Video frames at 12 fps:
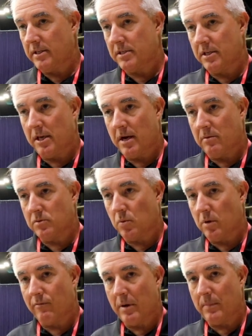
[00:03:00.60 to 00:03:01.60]
He said, yeah, it was
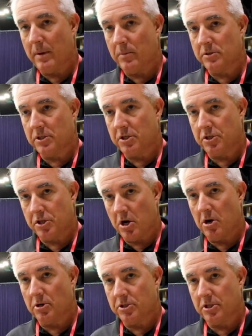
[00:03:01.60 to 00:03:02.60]
one of our members at the
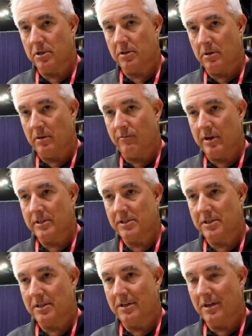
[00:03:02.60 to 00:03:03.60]
church that
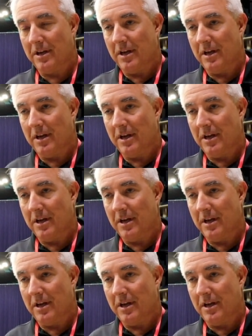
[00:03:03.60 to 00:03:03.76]
visited.